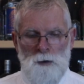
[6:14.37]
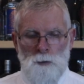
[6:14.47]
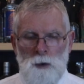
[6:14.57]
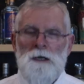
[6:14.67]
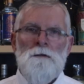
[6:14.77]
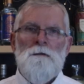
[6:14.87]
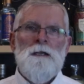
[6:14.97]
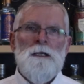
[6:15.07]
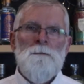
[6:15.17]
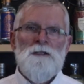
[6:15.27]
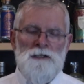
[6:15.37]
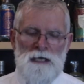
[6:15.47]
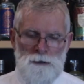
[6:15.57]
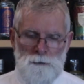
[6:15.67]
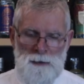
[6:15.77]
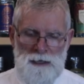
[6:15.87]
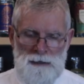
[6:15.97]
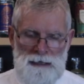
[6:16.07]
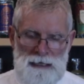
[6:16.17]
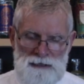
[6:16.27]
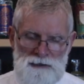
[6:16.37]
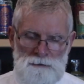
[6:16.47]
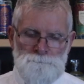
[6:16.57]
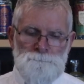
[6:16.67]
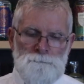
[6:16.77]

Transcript: One other thing I must tell you about it is